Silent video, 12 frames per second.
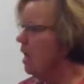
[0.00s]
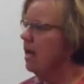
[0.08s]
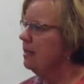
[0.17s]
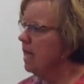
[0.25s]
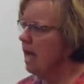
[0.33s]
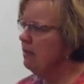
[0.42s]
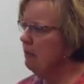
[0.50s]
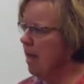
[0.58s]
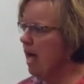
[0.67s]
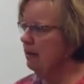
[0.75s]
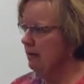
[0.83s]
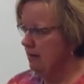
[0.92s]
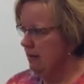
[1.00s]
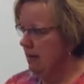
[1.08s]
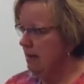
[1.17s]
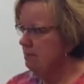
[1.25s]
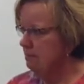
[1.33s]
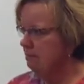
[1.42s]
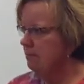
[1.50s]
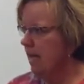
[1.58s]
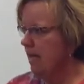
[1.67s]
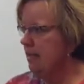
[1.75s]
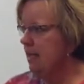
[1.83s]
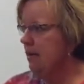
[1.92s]
It's on the policy, I
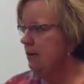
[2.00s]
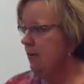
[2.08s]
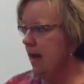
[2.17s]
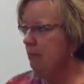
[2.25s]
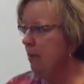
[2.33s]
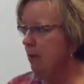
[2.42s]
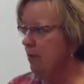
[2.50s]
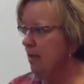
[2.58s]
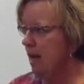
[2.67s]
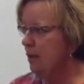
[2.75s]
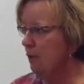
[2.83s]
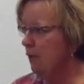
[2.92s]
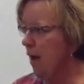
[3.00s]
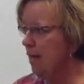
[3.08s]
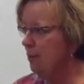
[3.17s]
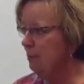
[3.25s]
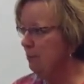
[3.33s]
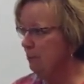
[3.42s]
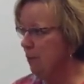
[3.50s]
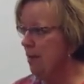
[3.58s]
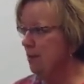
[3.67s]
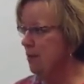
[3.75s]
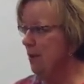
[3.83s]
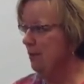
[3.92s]
can tell you that, but it was on the fine
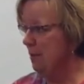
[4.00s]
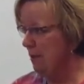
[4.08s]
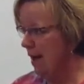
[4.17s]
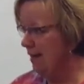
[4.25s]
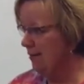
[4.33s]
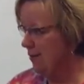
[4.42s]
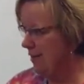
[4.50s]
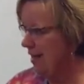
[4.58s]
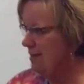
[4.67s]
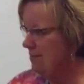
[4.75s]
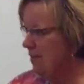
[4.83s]
print of the policy.